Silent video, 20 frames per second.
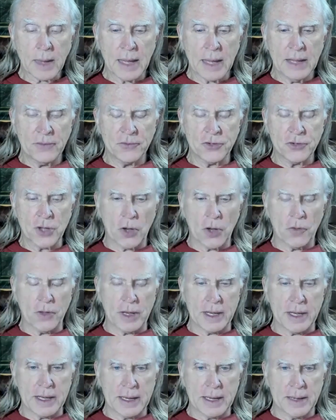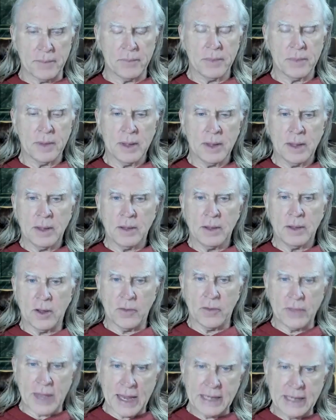and so the uh, you
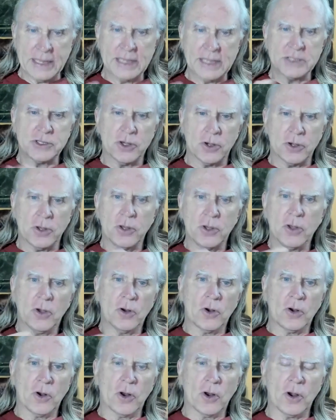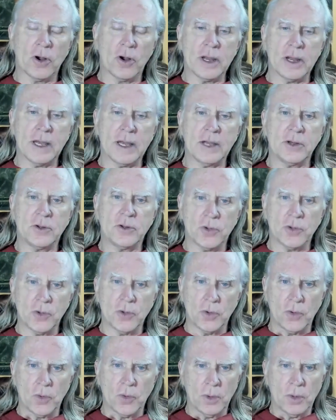know the idea is you, you're learning
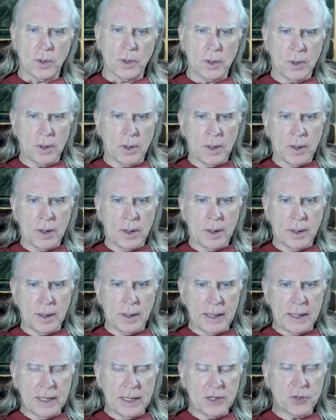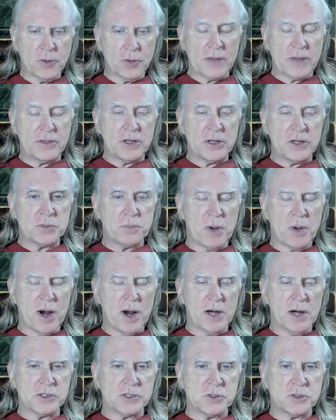to integrate these
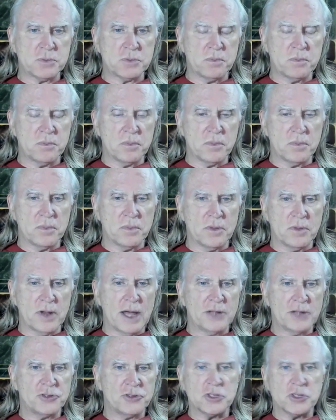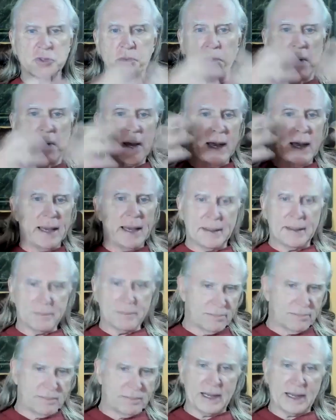parts not just by
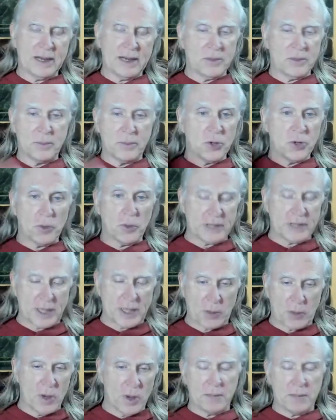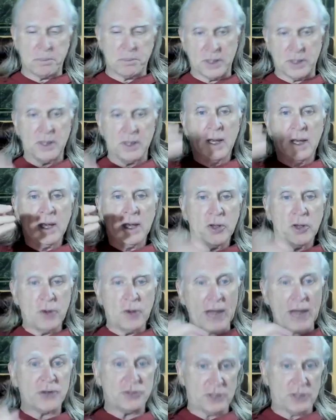letting them do what they want, but you're
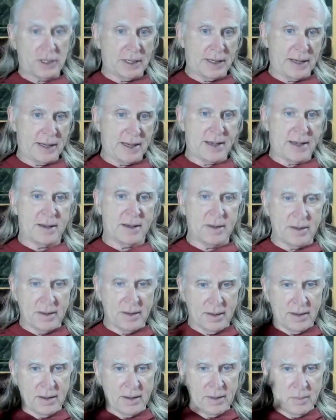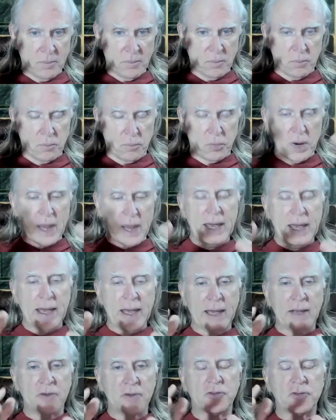actually
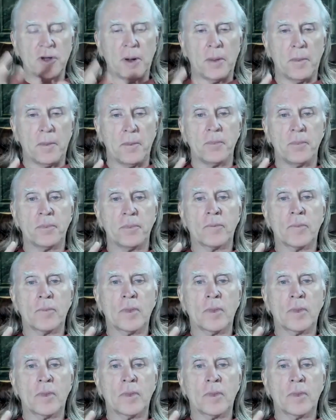bringing some